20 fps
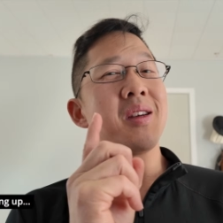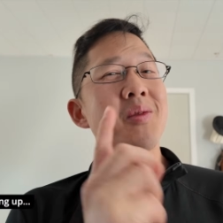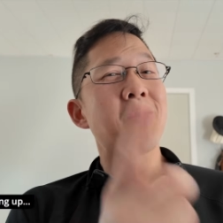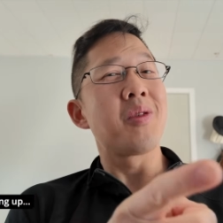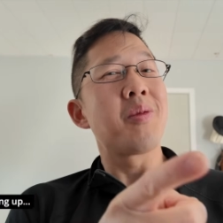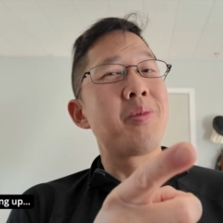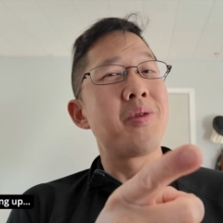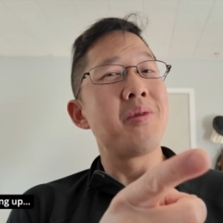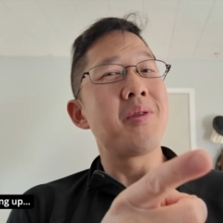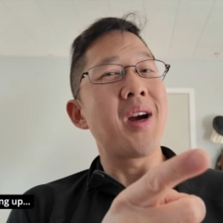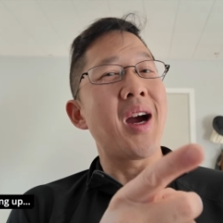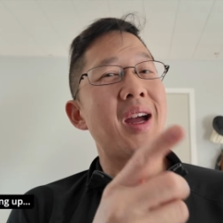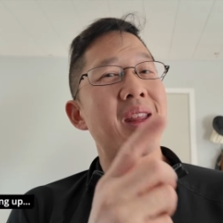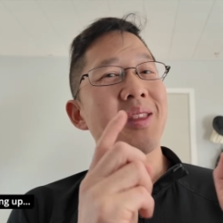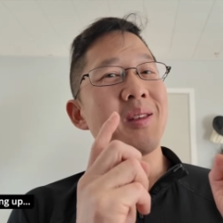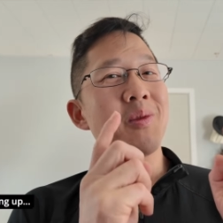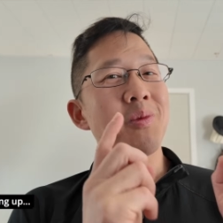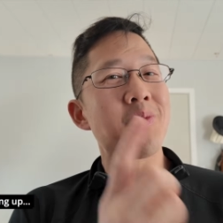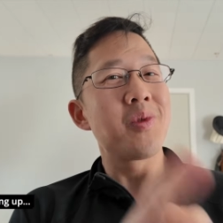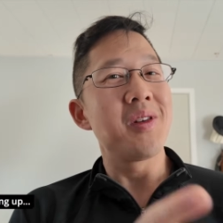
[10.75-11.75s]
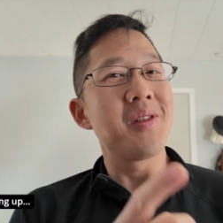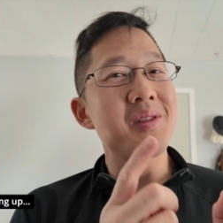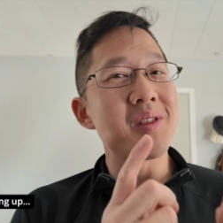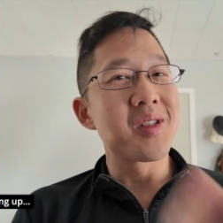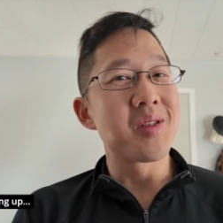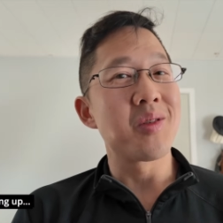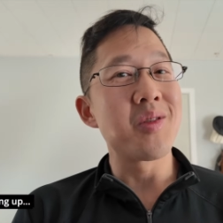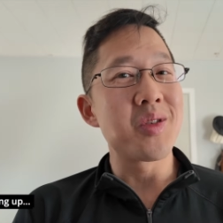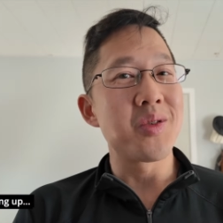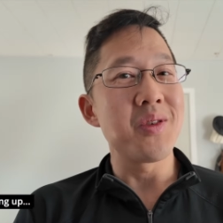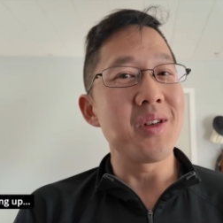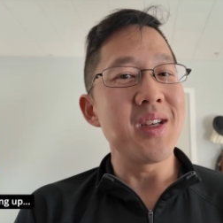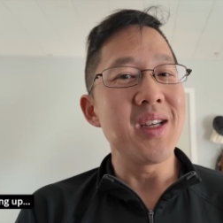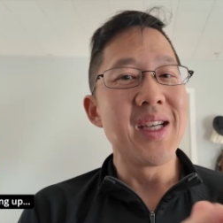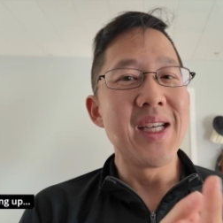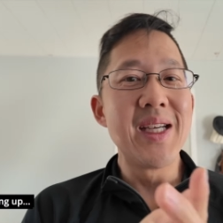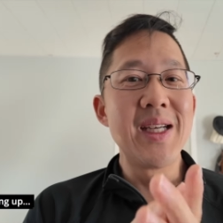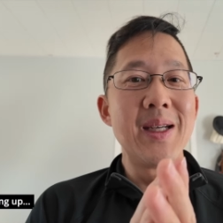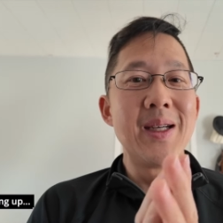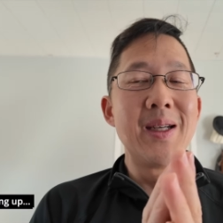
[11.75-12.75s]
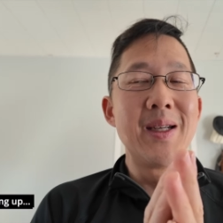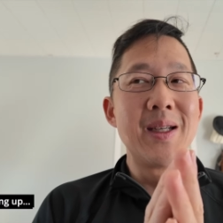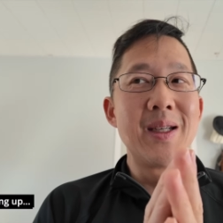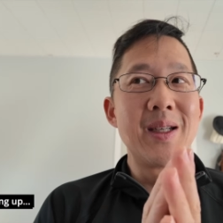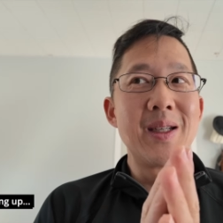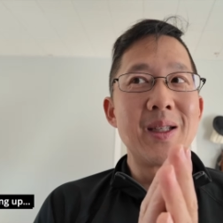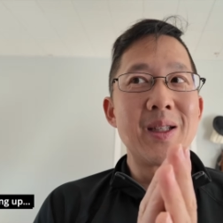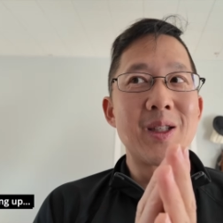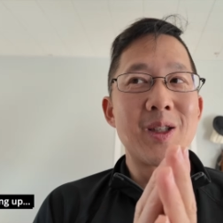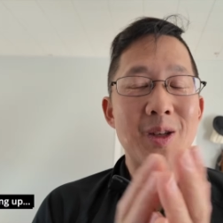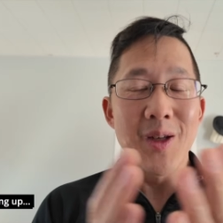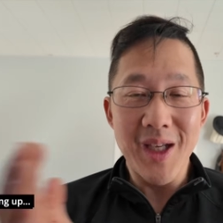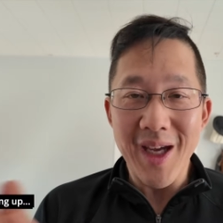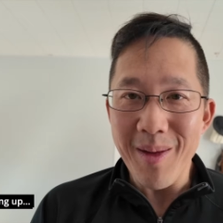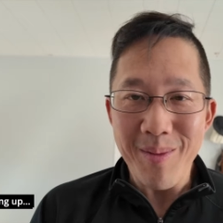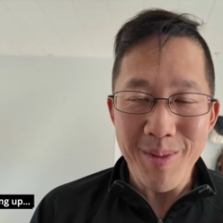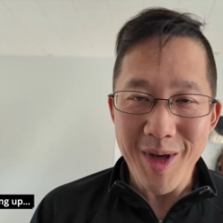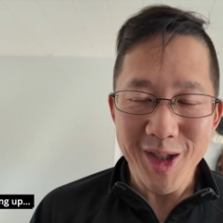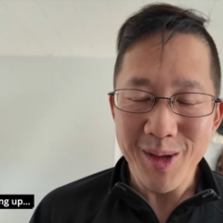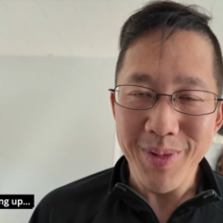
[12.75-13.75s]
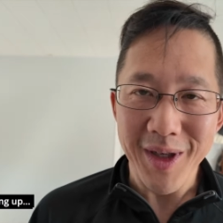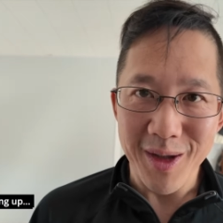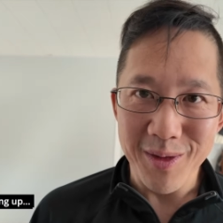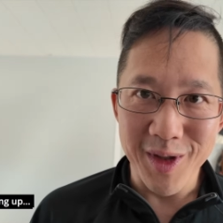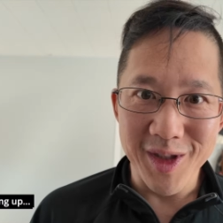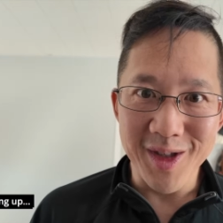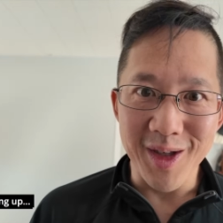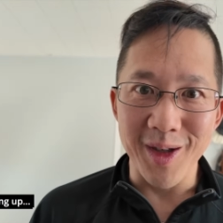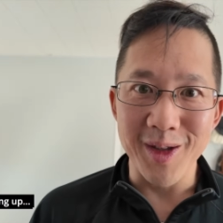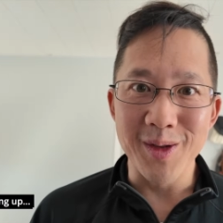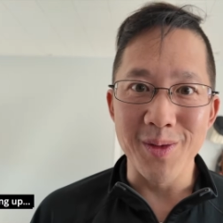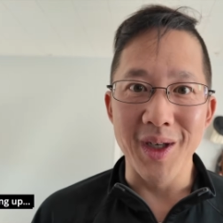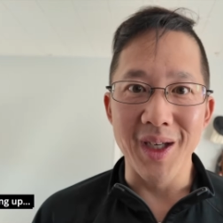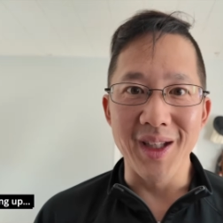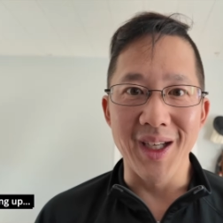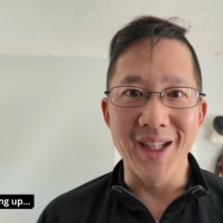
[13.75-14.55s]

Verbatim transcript: group who got the real surgery should get much better results, right?